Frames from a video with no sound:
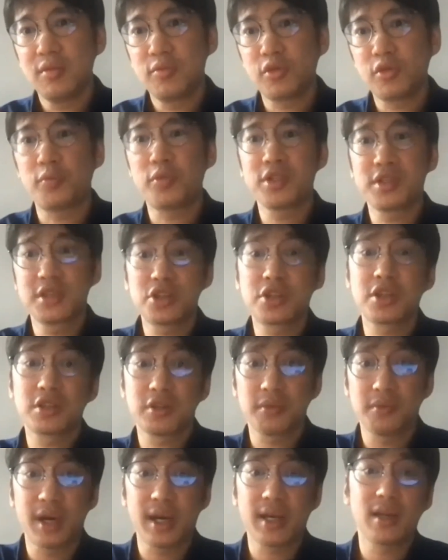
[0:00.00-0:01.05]
propositions
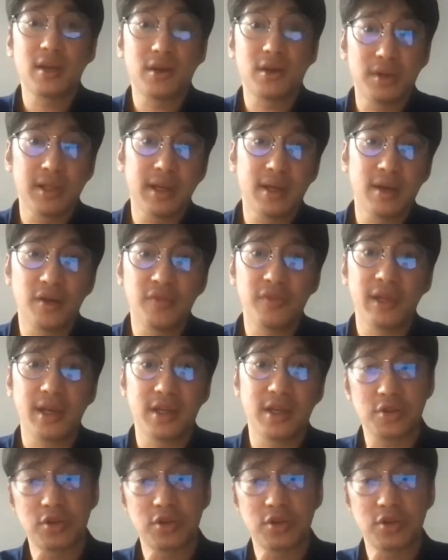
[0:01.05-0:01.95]
of buying it online and offline.